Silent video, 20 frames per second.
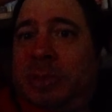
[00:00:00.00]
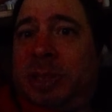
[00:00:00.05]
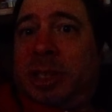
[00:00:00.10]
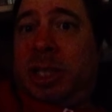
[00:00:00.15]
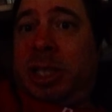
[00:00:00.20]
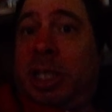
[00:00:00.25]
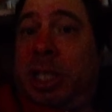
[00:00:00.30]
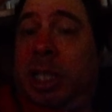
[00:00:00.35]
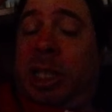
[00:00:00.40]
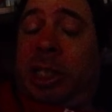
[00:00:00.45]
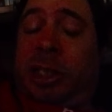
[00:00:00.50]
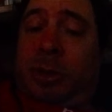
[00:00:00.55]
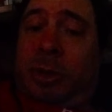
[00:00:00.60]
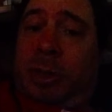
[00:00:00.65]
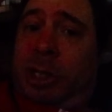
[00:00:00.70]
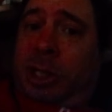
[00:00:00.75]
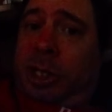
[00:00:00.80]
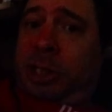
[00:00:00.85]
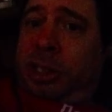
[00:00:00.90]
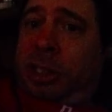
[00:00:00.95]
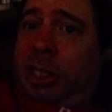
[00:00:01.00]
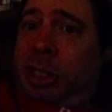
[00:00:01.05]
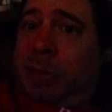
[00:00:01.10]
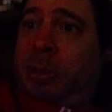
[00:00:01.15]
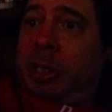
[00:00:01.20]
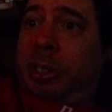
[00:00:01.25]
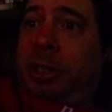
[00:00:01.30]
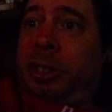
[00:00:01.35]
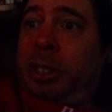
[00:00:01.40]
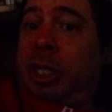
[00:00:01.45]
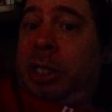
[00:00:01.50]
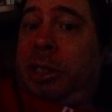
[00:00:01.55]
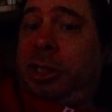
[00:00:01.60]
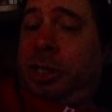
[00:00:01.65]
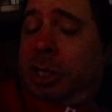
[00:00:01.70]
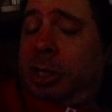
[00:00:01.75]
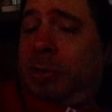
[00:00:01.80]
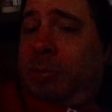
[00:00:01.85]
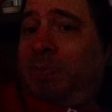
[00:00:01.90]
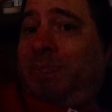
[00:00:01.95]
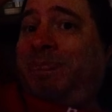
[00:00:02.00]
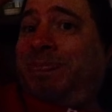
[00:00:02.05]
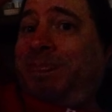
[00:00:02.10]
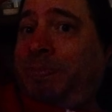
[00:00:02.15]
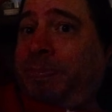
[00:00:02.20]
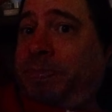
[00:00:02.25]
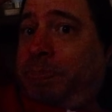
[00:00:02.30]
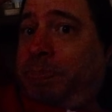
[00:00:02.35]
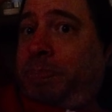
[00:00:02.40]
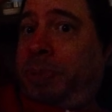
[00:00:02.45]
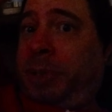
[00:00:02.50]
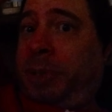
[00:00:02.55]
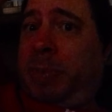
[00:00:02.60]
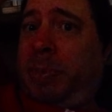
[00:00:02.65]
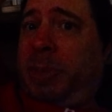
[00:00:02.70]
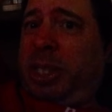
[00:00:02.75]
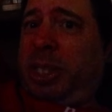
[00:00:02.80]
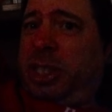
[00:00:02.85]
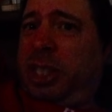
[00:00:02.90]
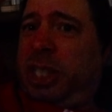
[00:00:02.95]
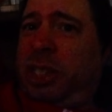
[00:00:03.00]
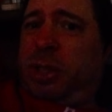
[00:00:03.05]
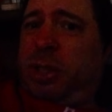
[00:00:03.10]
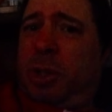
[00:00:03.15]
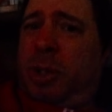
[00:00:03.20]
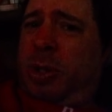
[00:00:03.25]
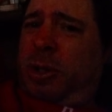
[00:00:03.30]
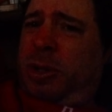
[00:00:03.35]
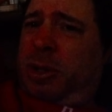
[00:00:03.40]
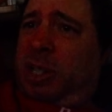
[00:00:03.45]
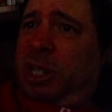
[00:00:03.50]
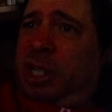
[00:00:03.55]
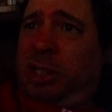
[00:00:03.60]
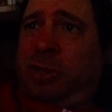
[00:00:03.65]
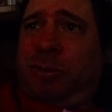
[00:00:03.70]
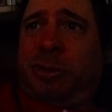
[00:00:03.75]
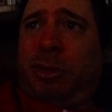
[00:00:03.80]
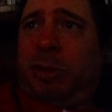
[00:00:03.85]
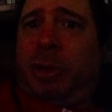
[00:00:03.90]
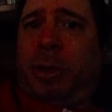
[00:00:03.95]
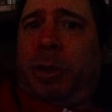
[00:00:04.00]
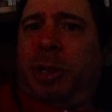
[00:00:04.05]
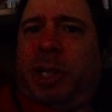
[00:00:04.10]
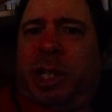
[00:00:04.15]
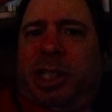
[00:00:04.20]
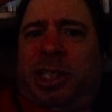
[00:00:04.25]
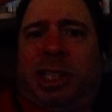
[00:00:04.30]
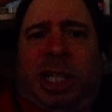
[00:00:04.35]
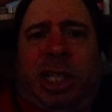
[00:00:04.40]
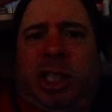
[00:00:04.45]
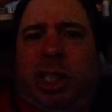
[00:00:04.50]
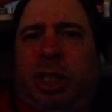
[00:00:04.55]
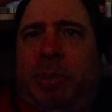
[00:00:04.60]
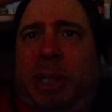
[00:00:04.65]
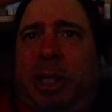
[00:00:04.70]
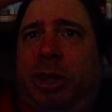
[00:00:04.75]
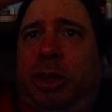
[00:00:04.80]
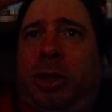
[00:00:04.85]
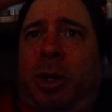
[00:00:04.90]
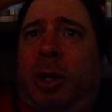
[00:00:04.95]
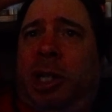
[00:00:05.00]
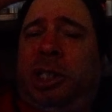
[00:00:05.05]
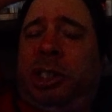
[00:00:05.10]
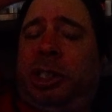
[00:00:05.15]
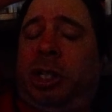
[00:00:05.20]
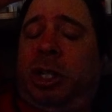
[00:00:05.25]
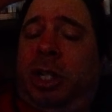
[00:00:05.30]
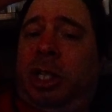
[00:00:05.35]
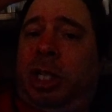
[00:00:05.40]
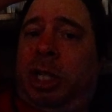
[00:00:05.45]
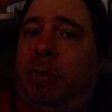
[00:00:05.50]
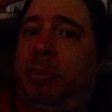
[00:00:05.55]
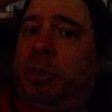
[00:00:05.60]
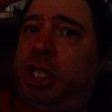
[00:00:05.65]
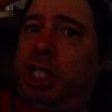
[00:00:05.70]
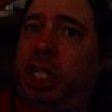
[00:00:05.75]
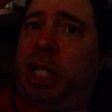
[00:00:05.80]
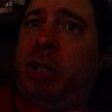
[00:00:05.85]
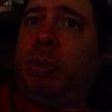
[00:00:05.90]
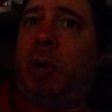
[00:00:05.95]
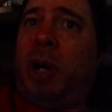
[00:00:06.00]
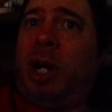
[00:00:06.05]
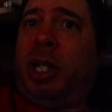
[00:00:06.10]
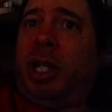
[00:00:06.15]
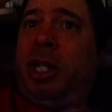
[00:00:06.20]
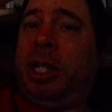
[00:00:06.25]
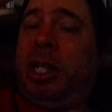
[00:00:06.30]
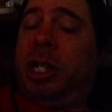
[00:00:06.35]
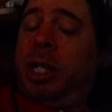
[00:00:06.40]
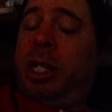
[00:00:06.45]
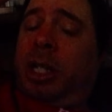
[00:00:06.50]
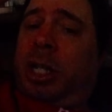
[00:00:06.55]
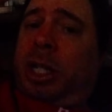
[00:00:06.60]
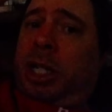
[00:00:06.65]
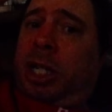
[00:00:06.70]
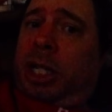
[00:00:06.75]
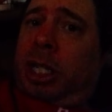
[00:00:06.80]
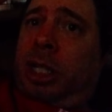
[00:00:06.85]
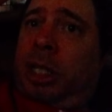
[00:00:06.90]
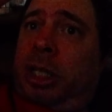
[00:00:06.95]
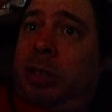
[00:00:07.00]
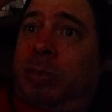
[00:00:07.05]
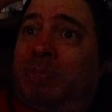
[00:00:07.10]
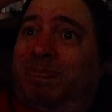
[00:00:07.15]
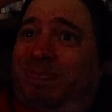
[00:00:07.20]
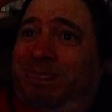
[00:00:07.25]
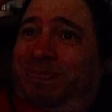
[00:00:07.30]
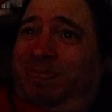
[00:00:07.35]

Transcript: And that's all I gotta say about that. So pretty much that's really all I gotta say. Just my thoughts on Jay White and